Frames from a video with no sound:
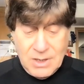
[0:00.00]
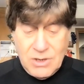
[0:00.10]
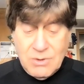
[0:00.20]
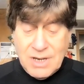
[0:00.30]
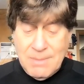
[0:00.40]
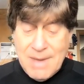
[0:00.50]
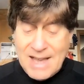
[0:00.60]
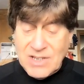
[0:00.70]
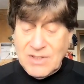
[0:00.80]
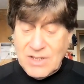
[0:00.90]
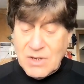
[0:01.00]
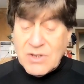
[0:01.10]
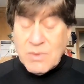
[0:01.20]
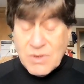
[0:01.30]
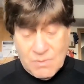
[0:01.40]
You can imagine that
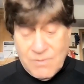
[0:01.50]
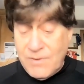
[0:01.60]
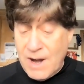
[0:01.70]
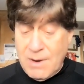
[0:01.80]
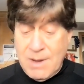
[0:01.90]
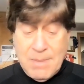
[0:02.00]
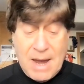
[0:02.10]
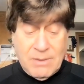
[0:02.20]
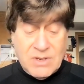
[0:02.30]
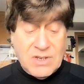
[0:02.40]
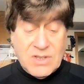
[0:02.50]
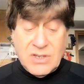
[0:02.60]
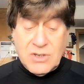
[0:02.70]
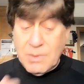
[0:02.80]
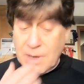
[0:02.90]
this was very embarrassing
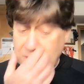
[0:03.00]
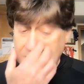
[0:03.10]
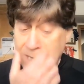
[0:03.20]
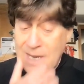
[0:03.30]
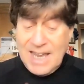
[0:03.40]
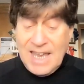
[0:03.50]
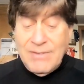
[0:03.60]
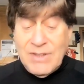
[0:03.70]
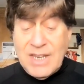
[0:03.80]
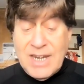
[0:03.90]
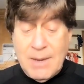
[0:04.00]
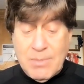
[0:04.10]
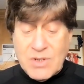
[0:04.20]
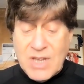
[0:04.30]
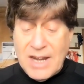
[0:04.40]
situation. Even the
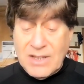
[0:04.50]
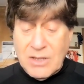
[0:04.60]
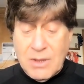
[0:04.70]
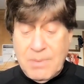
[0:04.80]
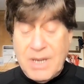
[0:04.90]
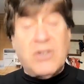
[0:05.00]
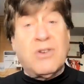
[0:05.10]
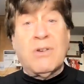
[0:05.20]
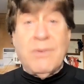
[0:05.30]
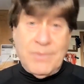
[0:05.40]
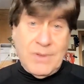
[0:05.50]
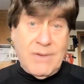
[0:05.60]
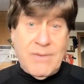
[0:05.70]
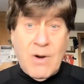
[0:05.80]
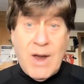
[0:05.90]
neighbors got into the picture
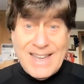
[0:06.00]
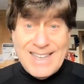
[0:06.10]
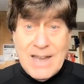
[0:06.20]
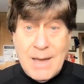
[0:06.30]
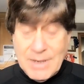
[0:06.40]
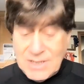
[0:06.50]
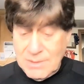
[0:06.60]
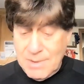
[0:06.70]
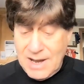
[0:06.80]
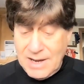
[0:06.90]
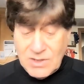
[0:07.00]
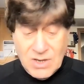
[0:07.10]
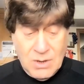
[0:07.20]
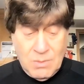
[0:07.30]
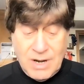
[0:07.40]
of our economic demise
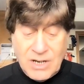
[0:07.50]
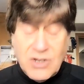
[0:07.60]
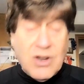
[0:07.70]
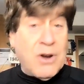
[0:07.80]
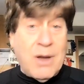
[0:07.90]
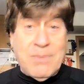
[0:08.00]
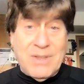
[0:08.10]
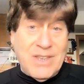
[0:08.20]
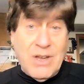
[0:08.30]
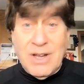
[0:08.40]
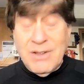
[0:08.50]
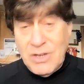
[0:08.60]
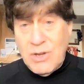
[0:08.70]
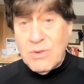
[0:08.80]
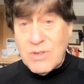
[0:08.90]
when I showed up in the uh,
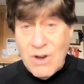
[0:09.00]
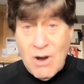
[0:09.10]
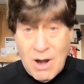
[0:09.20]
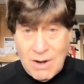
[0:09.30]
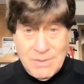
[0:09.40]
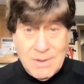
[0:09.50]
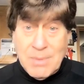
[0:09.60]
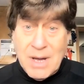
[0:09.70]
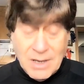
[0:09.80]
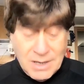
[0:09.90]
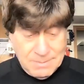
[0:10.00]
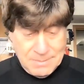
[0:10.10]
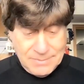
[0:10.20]
used car, the bug.